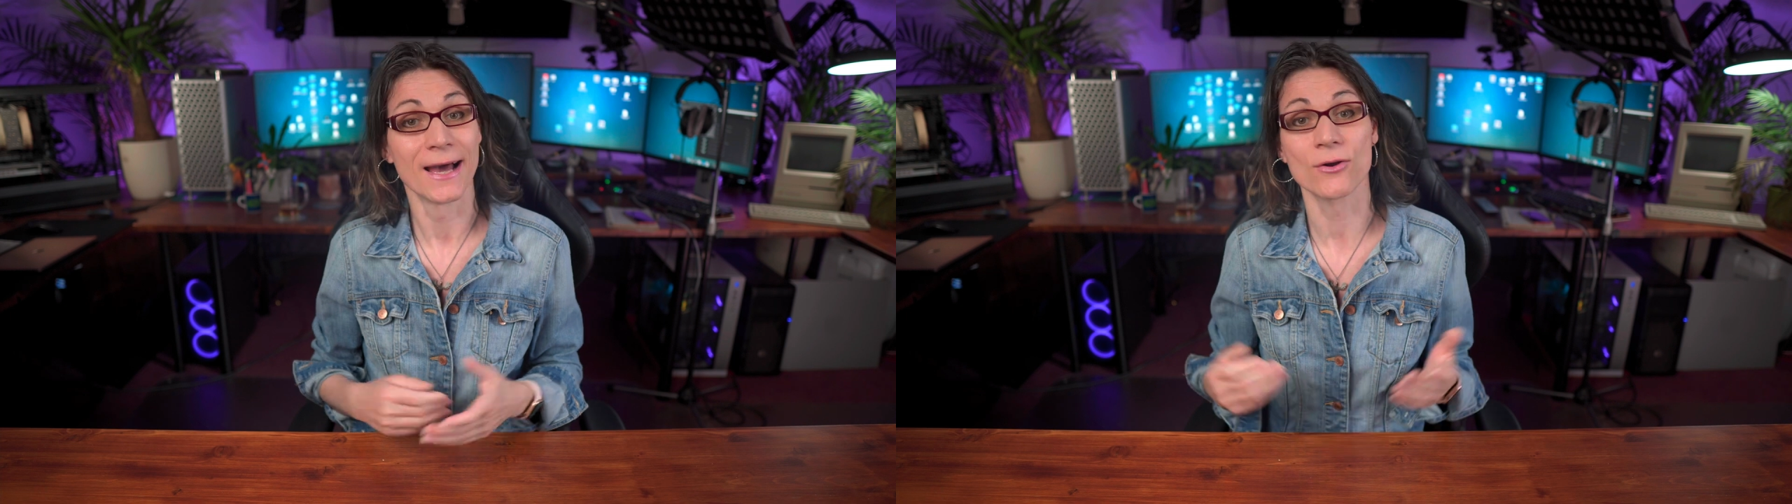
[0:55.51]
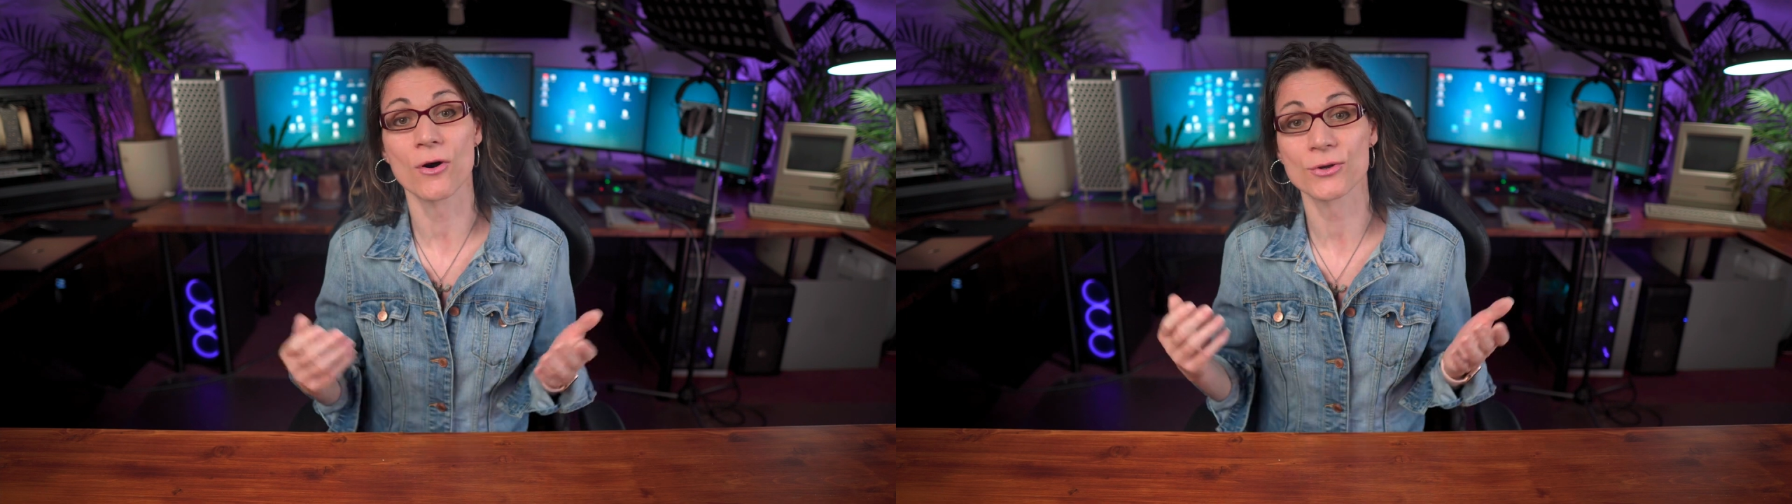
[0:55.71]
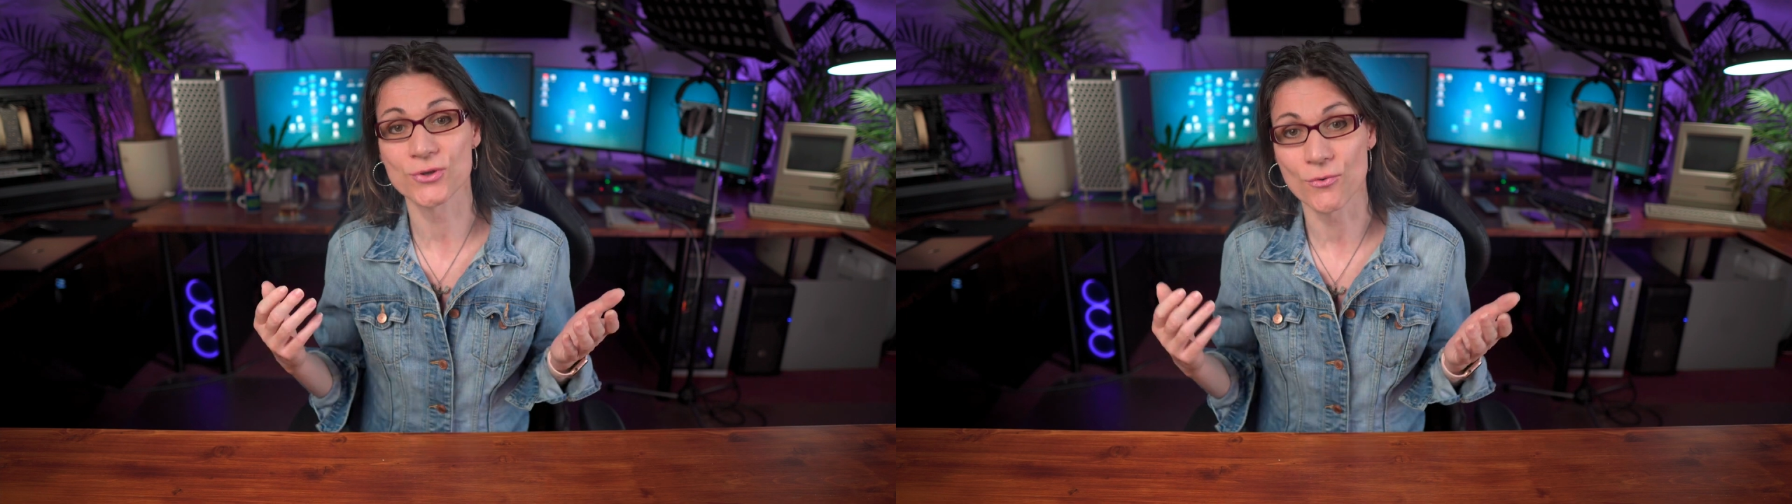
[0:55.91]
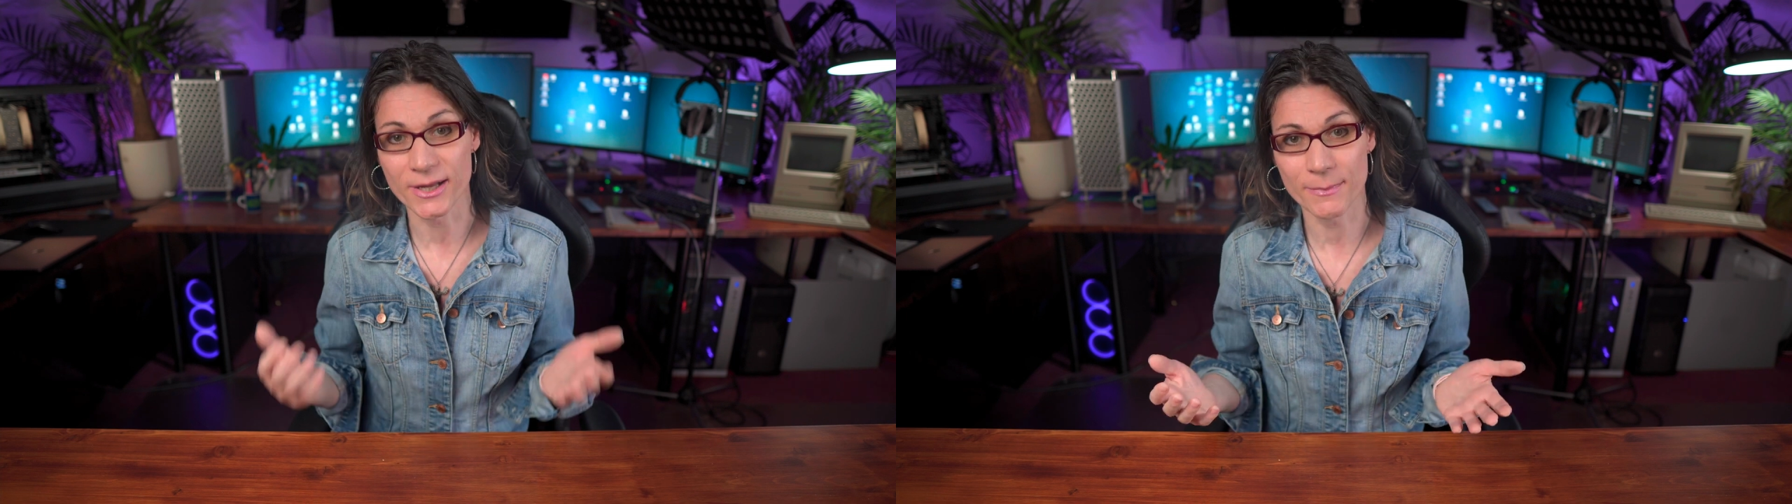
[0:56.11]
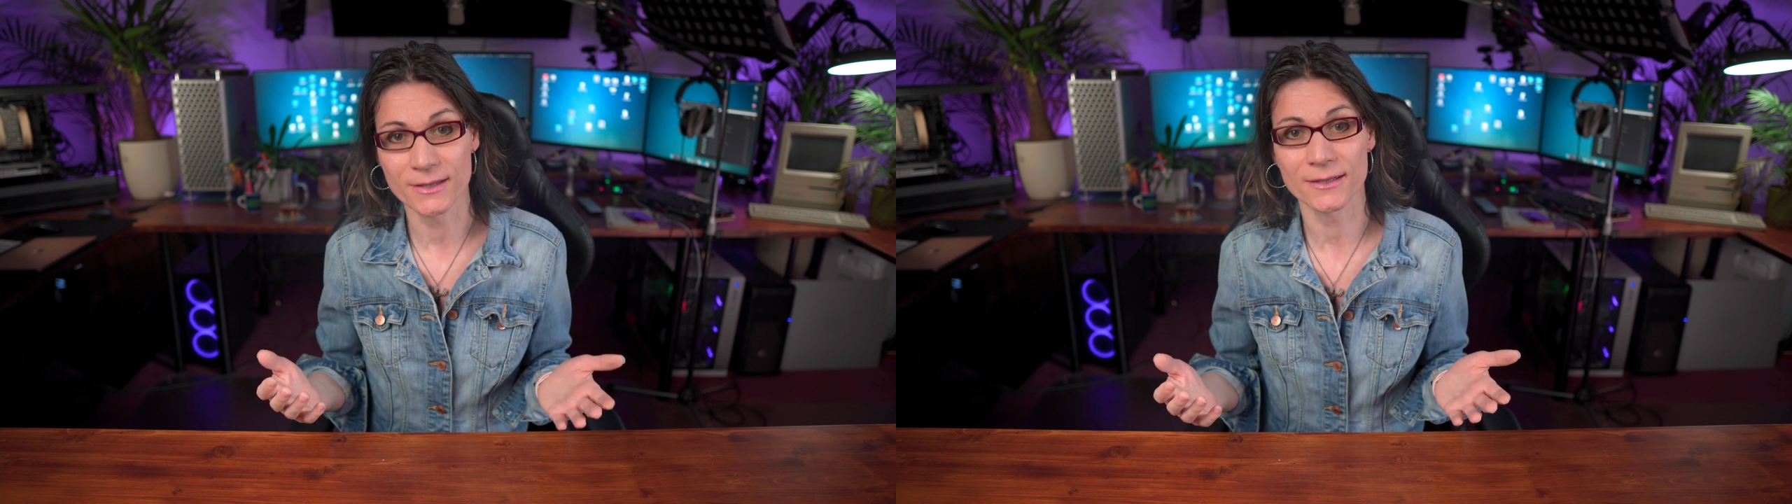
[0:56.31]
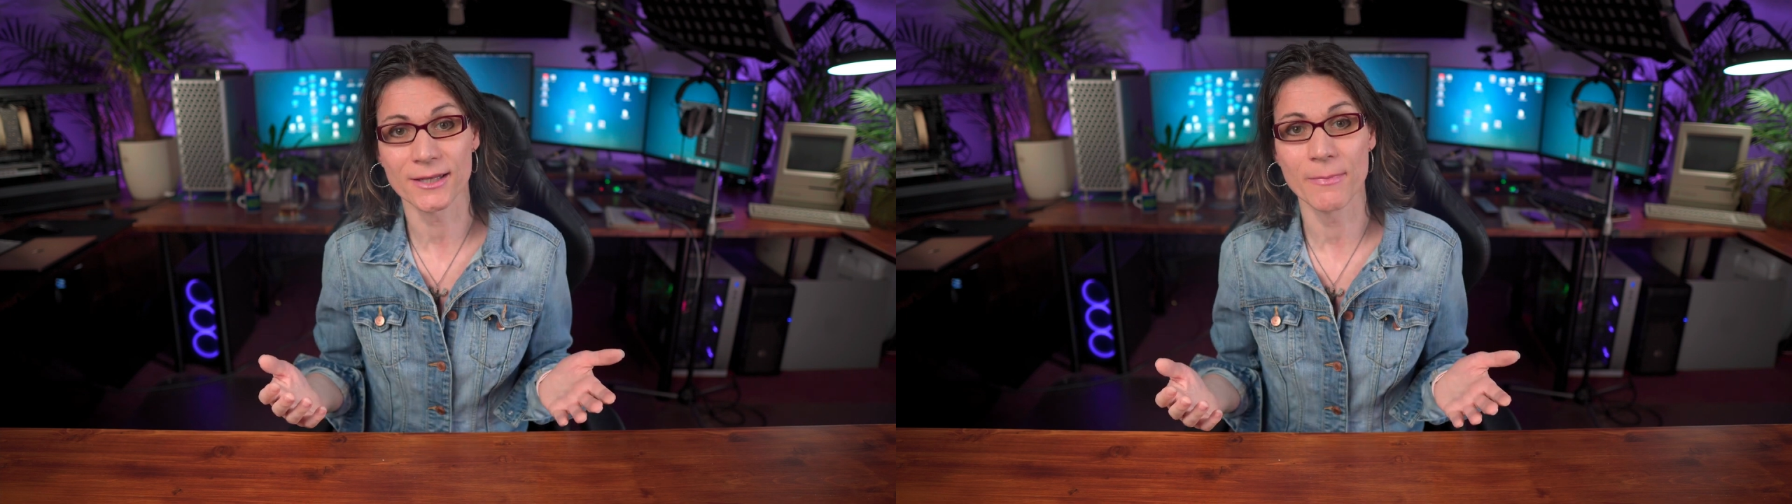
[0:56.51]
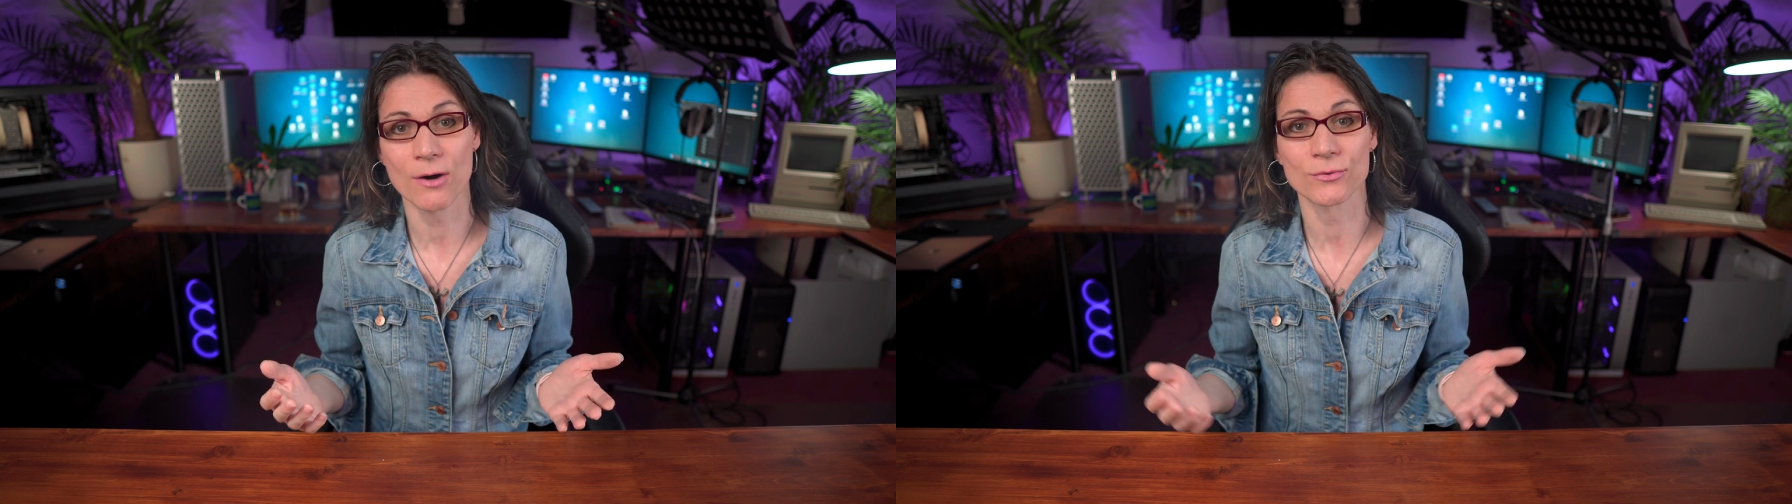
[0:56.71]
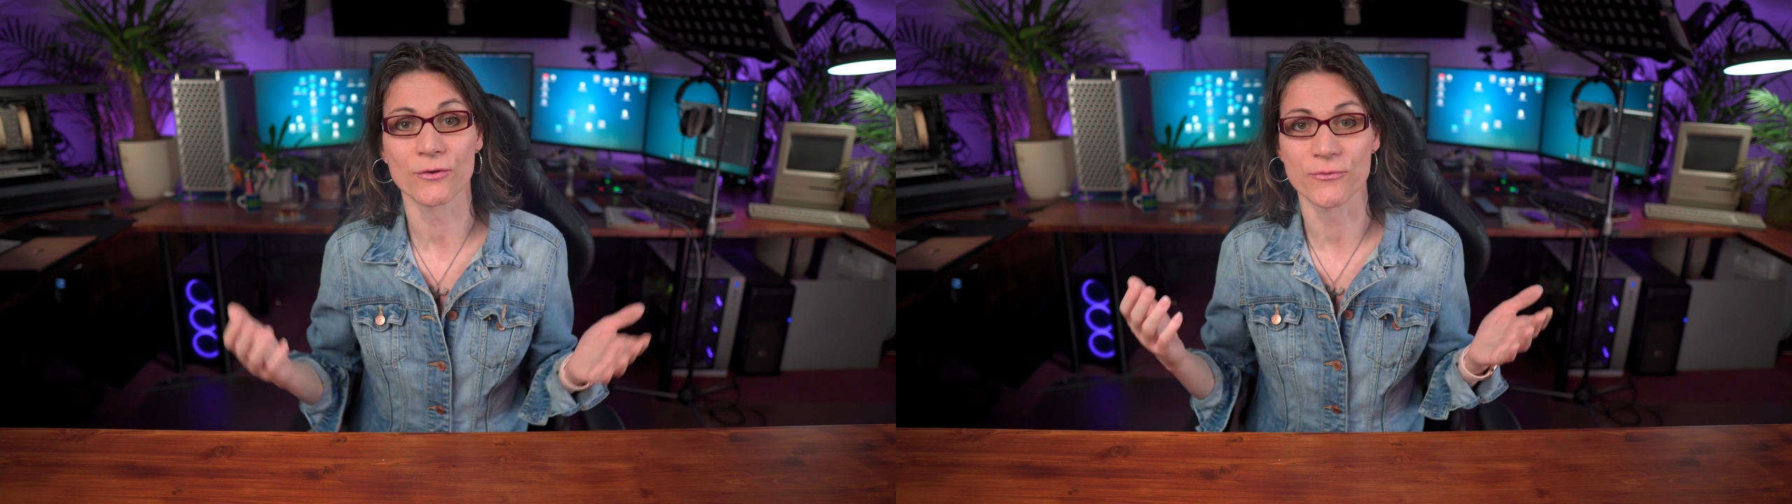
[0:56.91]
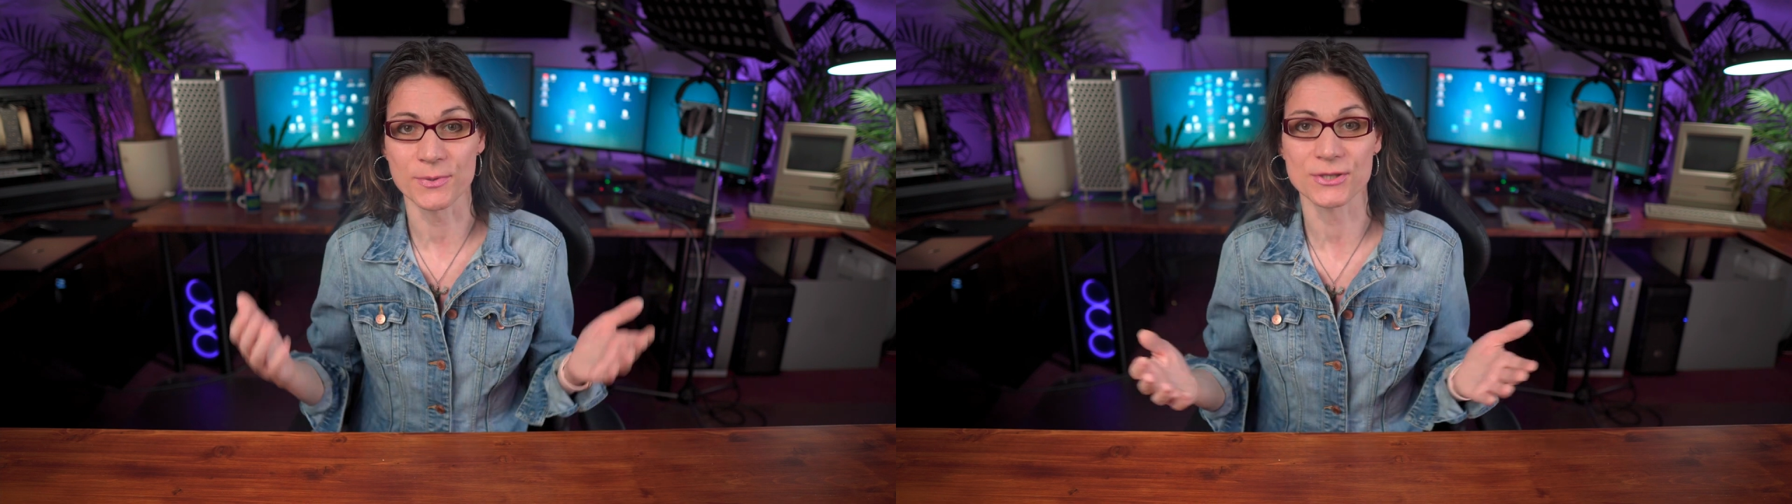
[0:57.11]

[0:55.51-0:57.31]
and also limited amount of